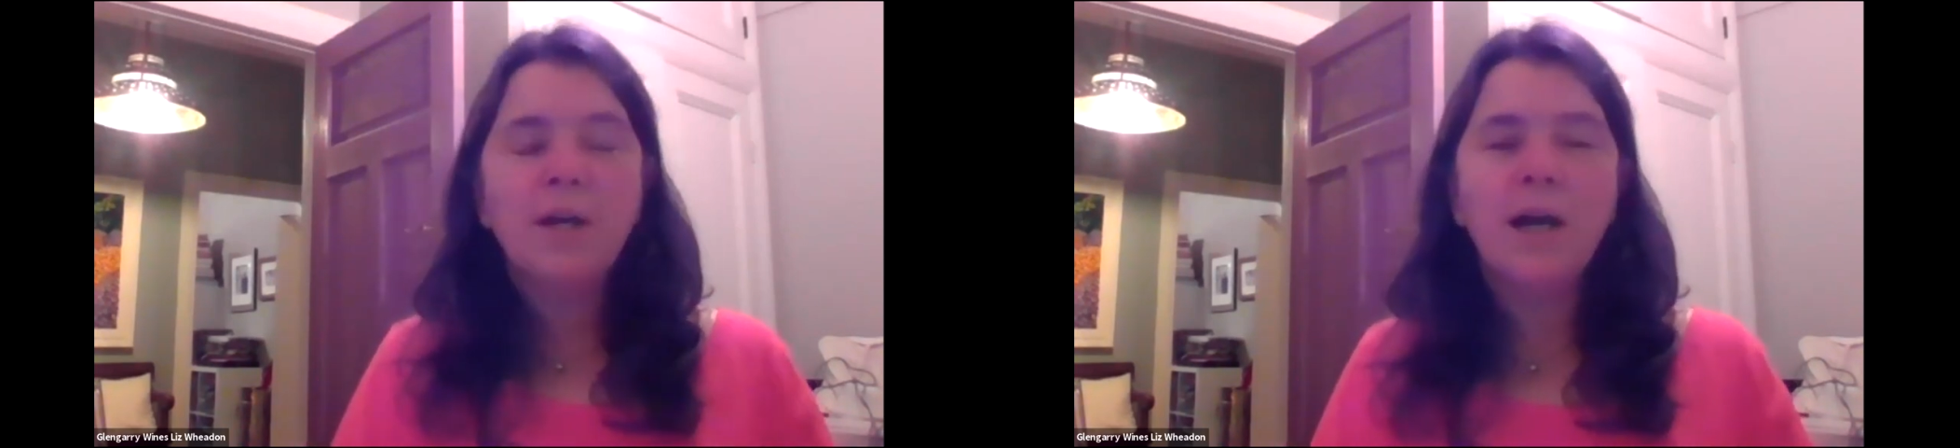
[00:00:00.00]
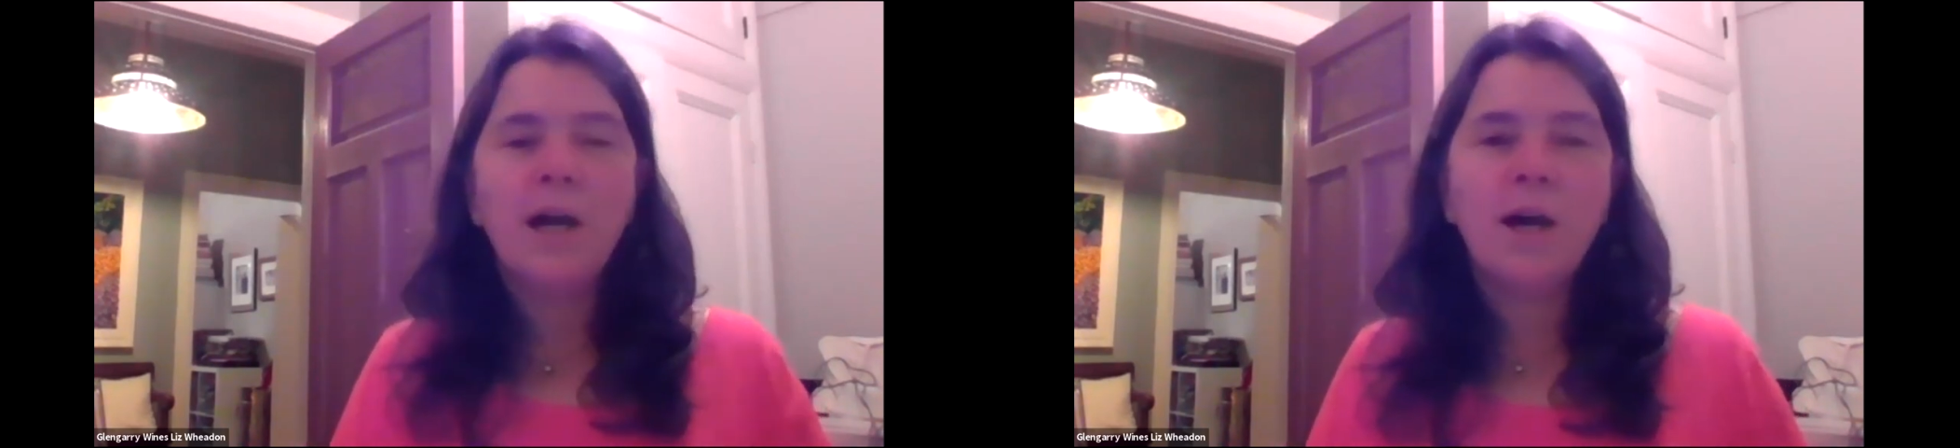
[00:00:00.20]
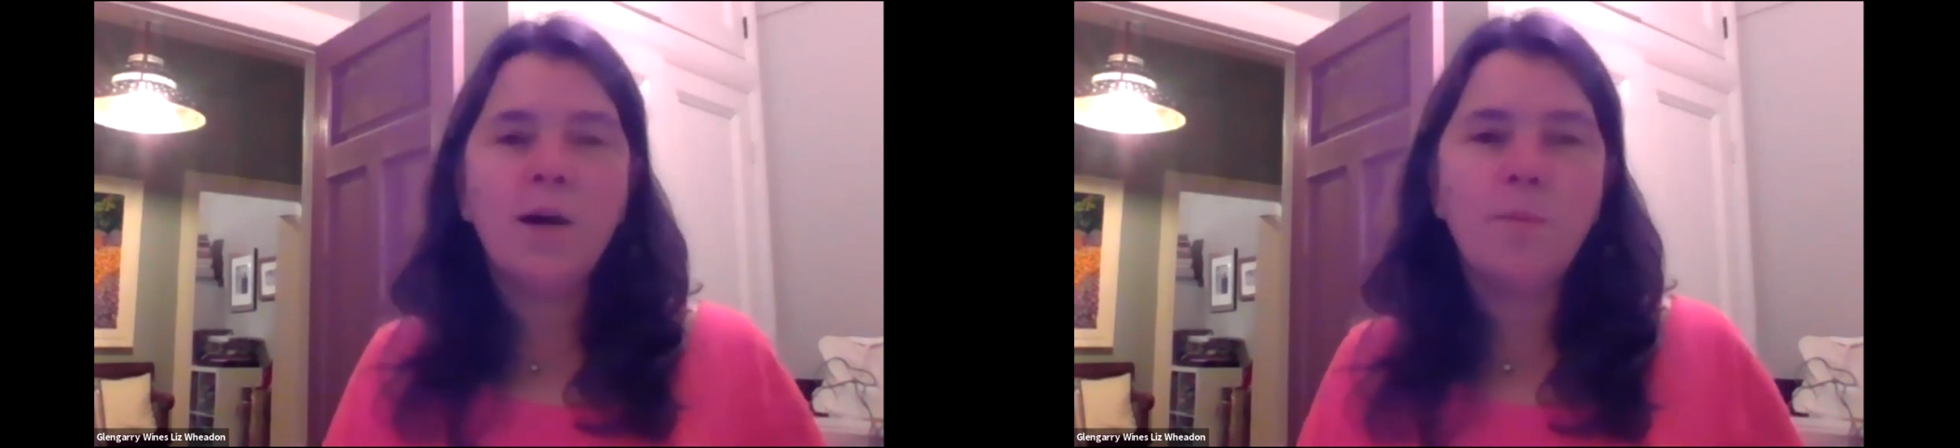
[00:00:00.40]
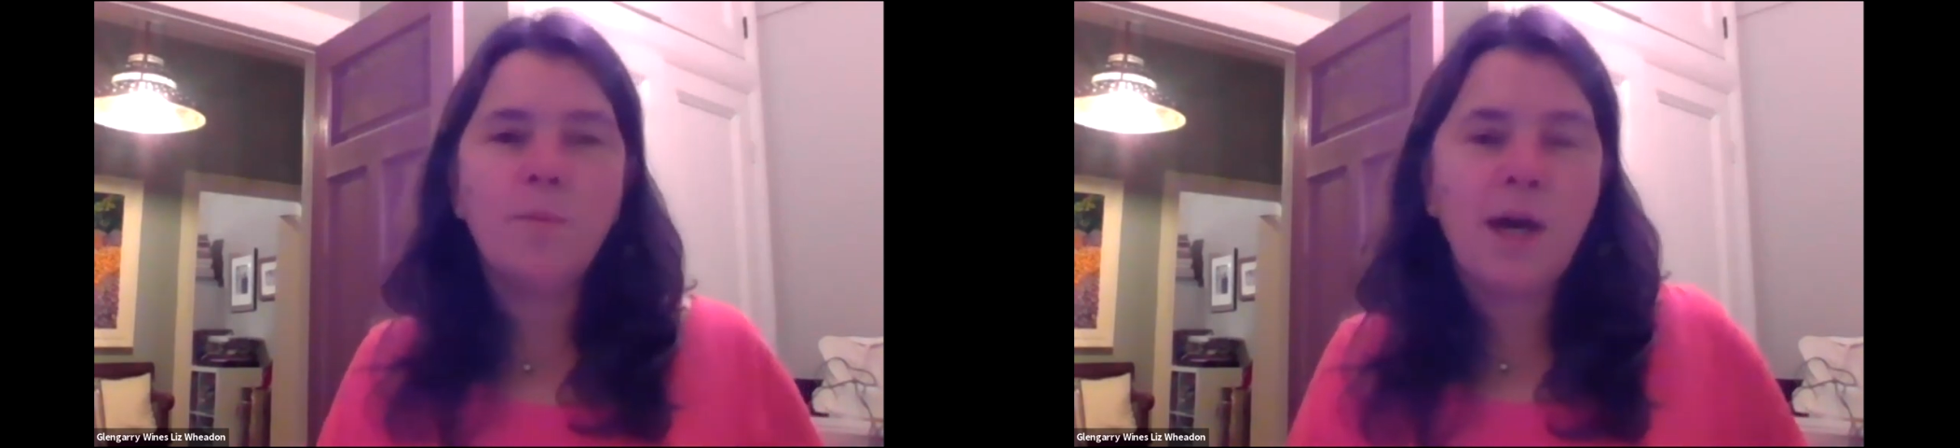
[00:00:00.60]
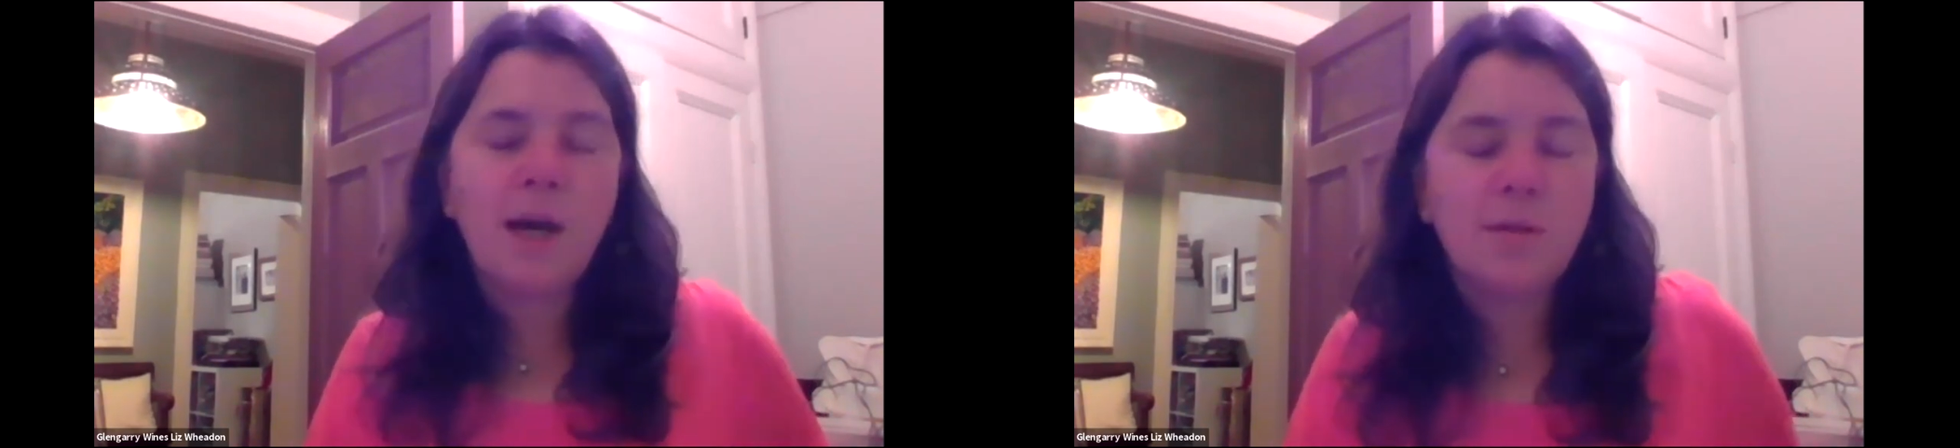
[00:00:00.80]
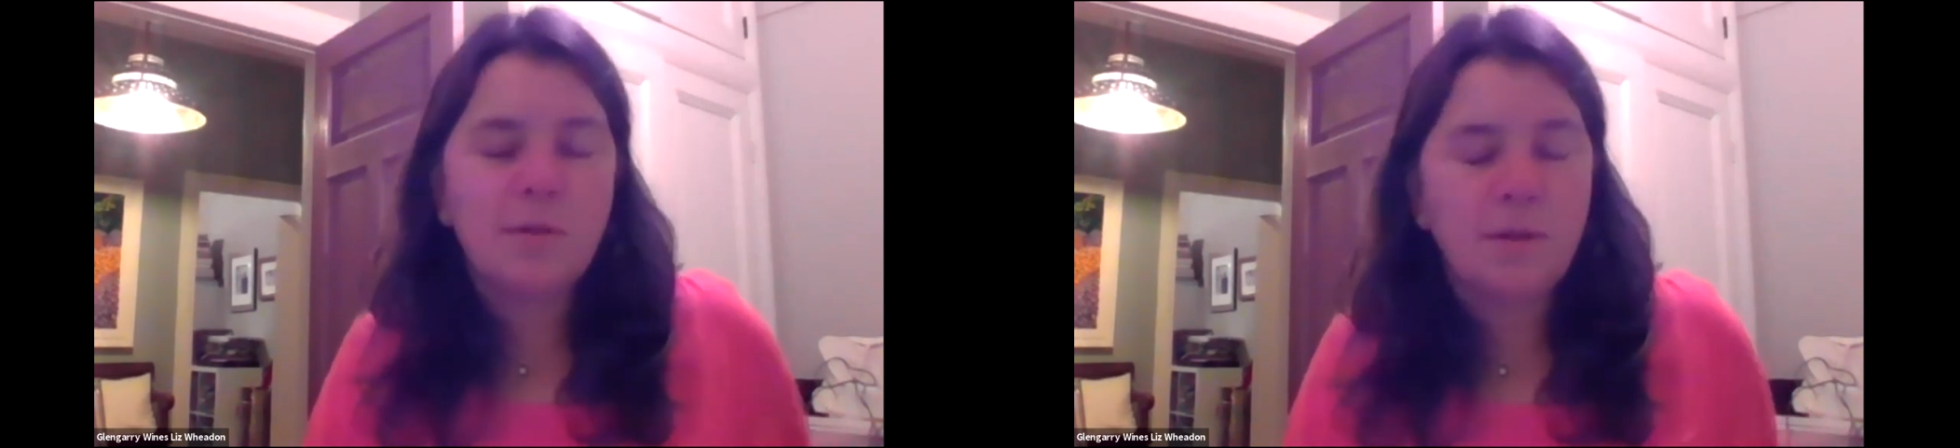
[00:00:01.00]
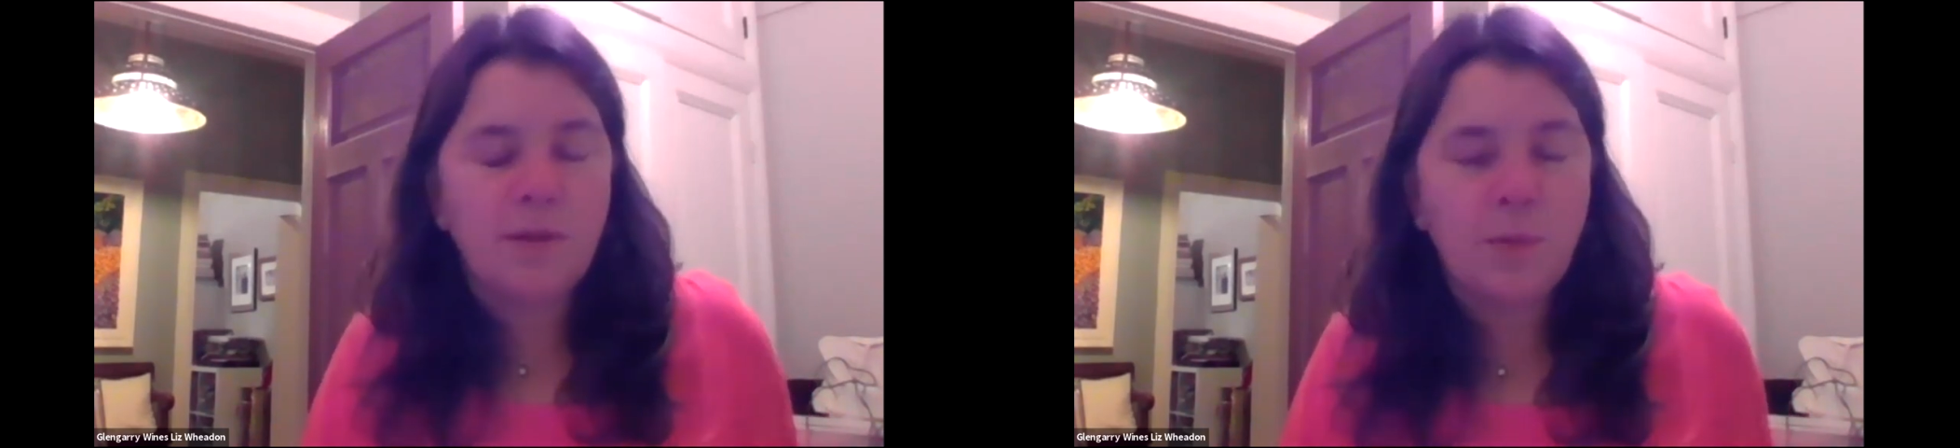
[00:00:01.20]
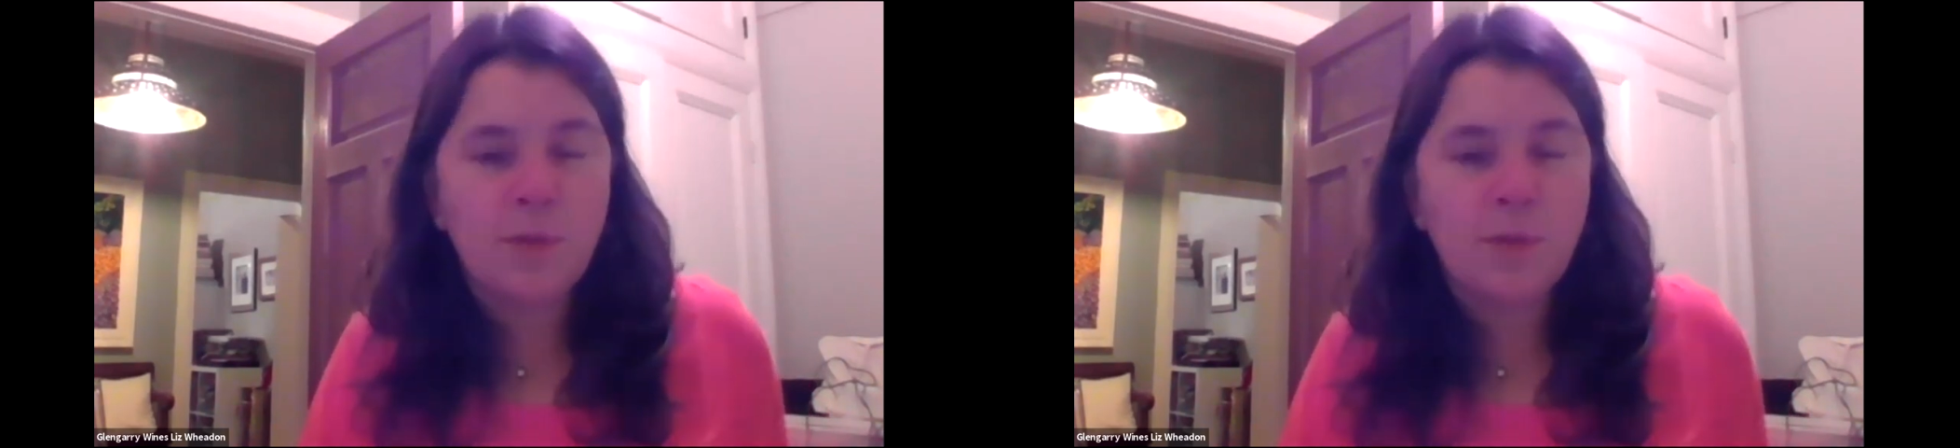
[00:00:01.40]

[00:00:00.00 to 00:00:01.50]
And there